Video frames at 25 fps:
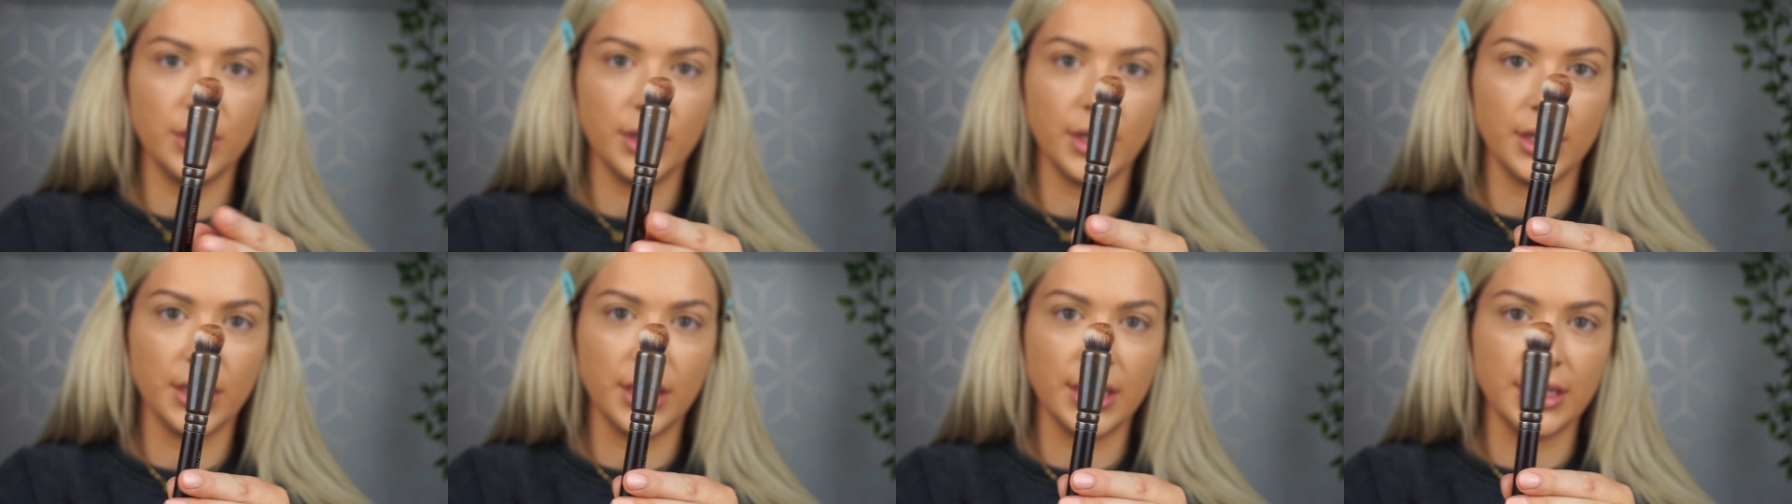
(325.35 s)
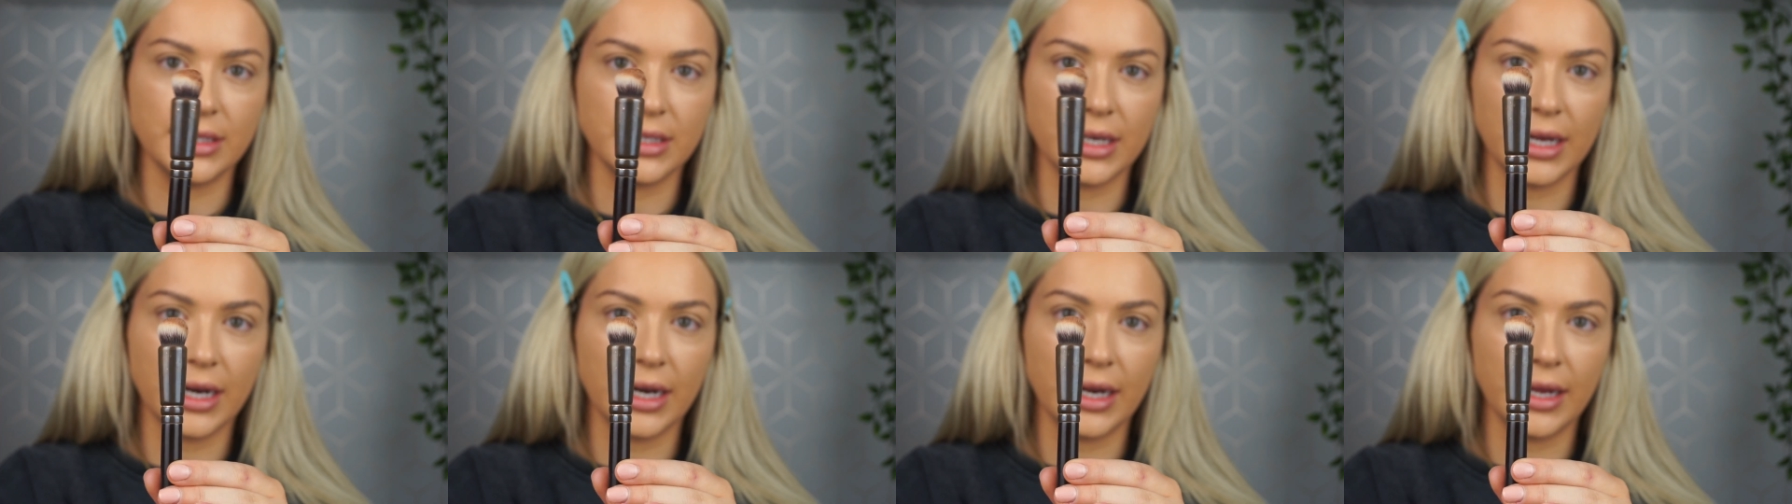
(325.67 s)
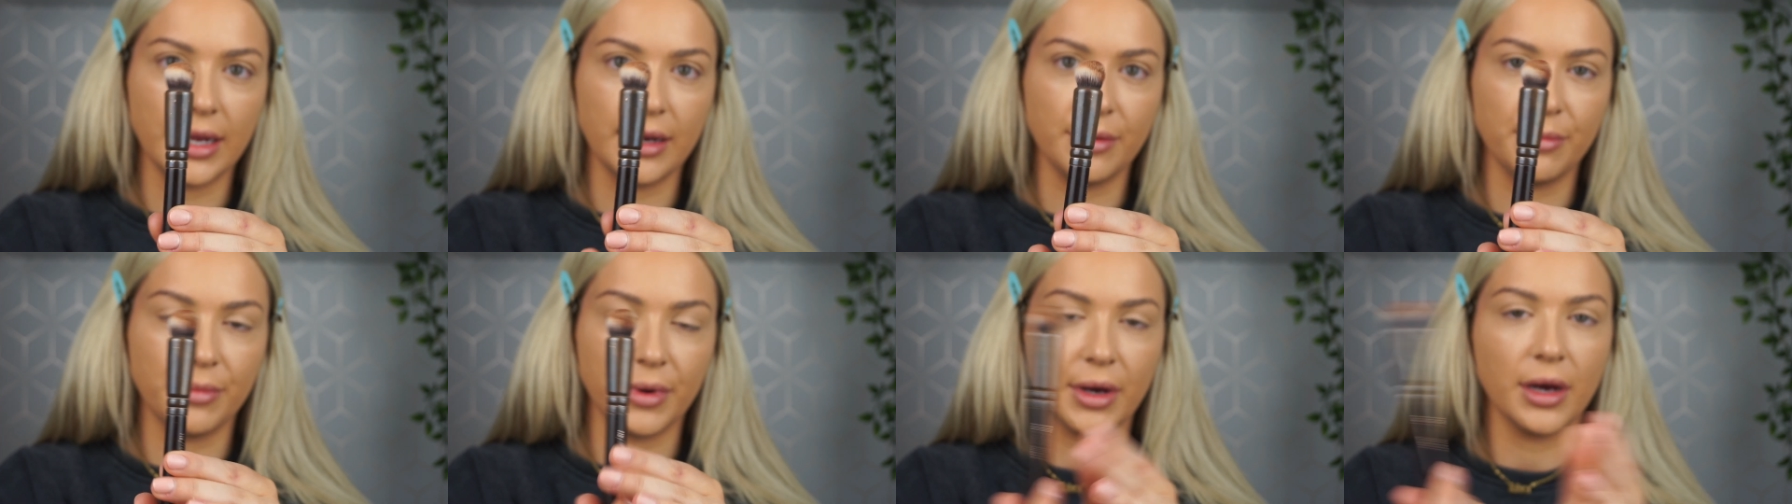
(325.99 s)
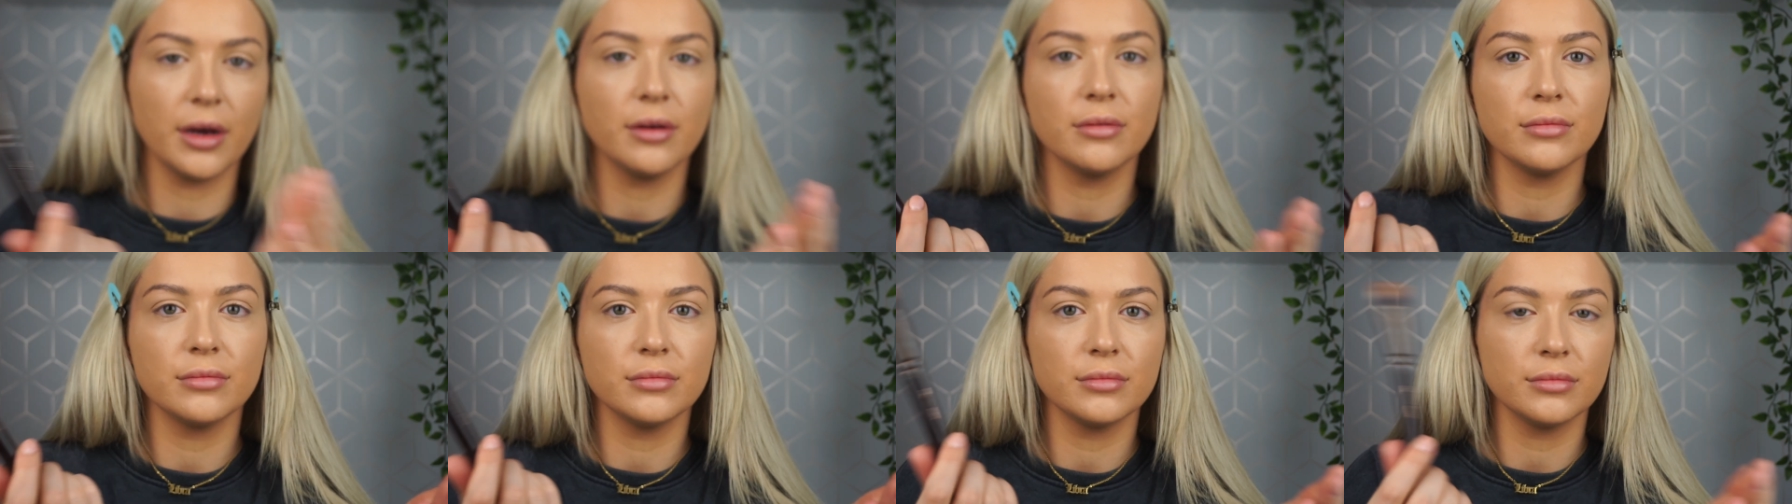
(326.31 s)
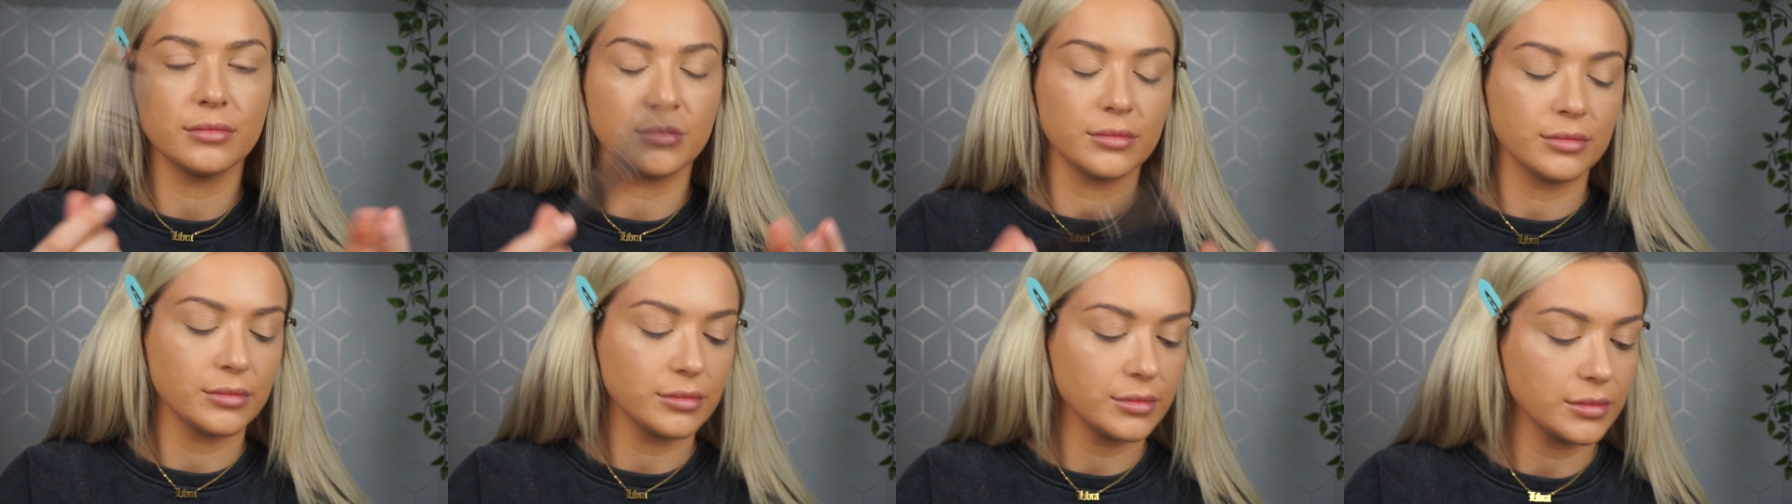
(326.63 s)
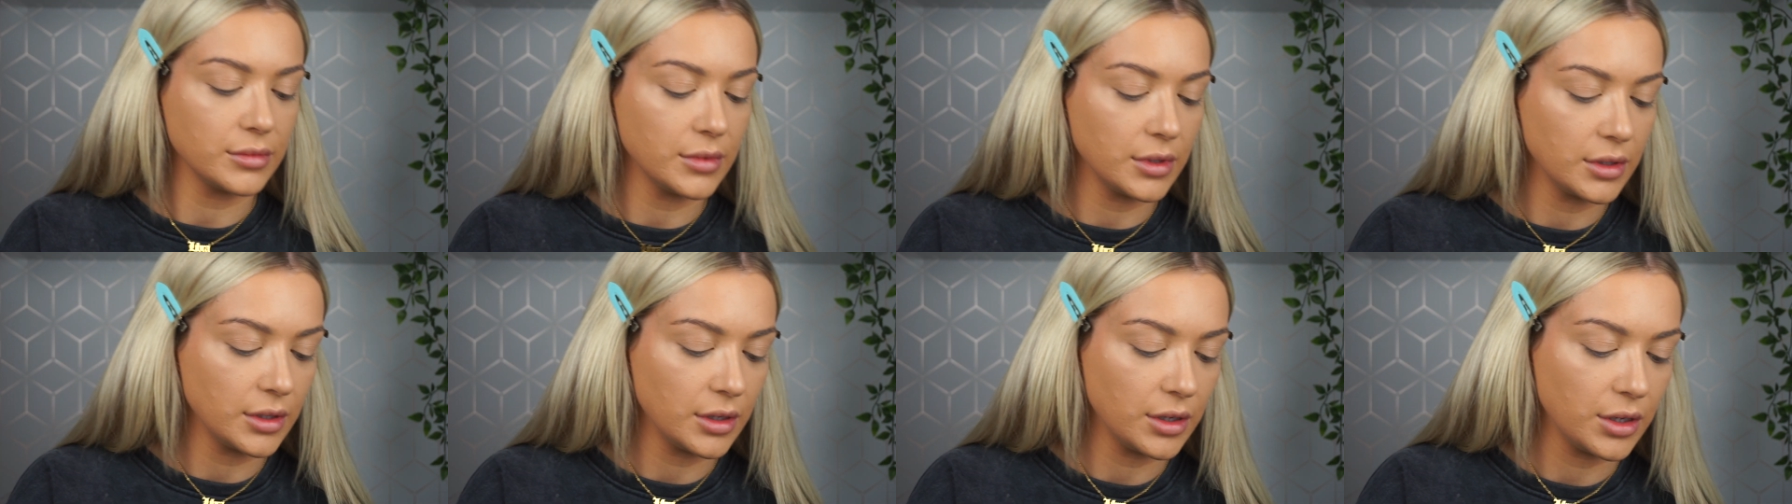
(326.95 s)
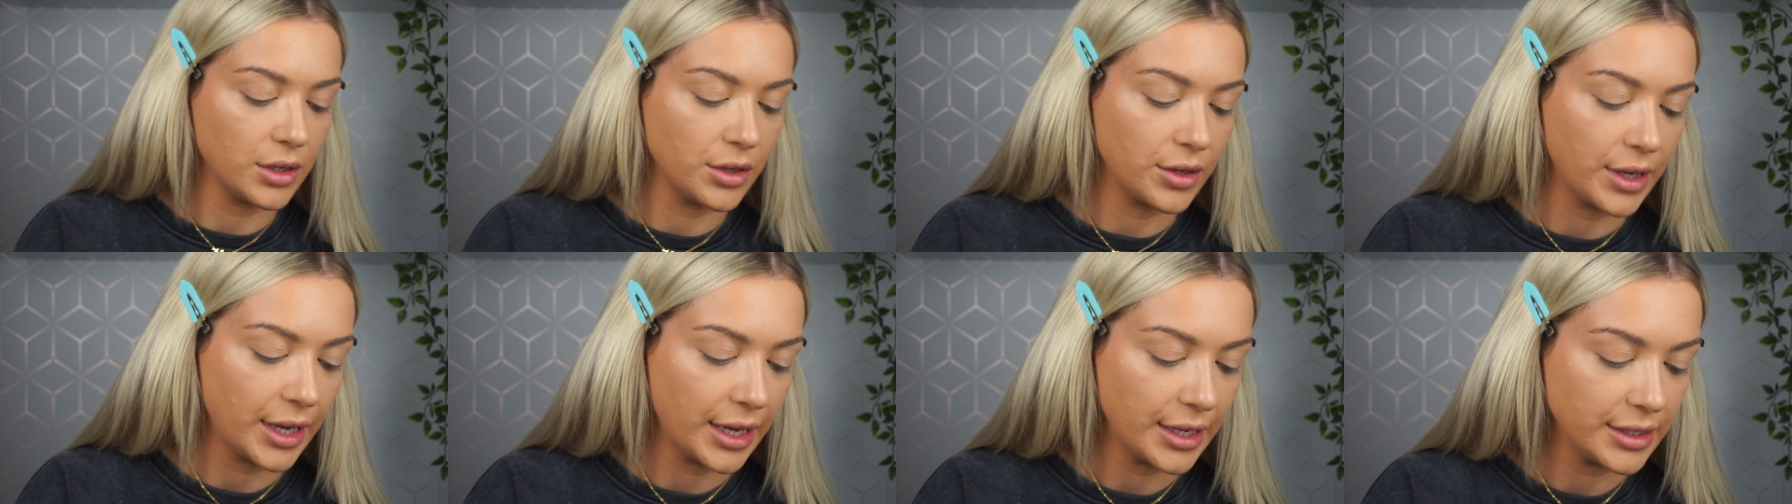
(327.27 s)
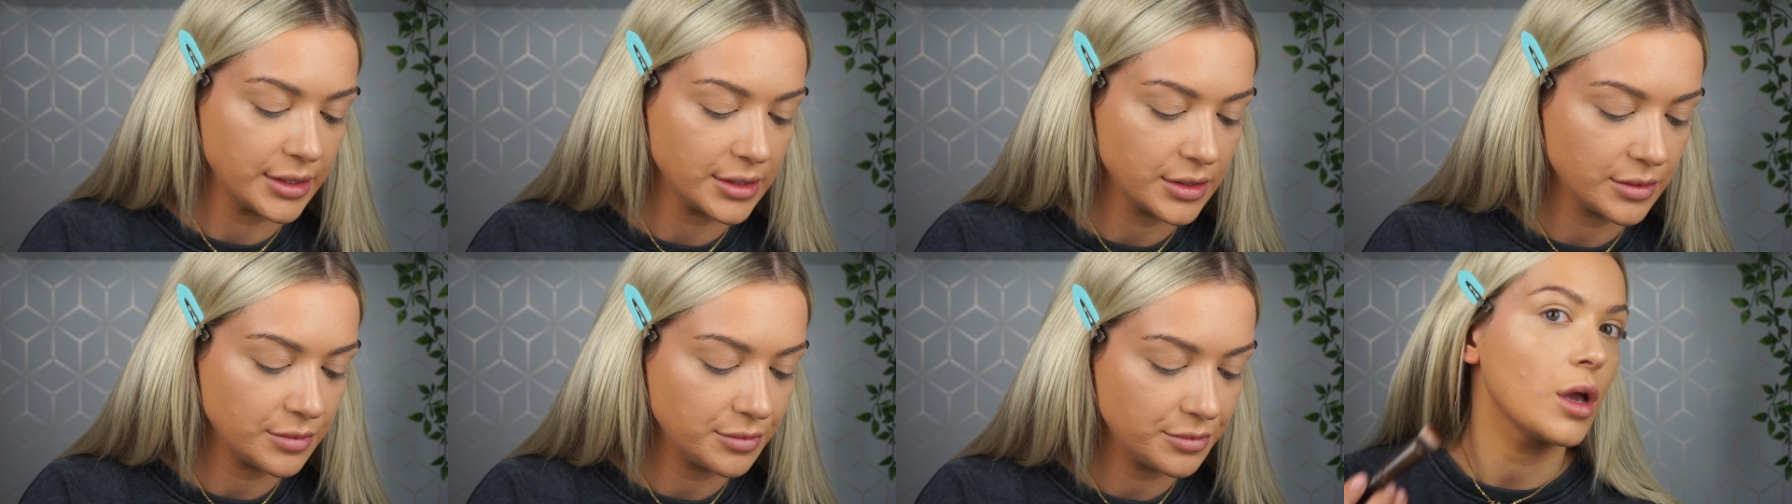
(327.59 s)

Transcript: It needs a clean, but who cares?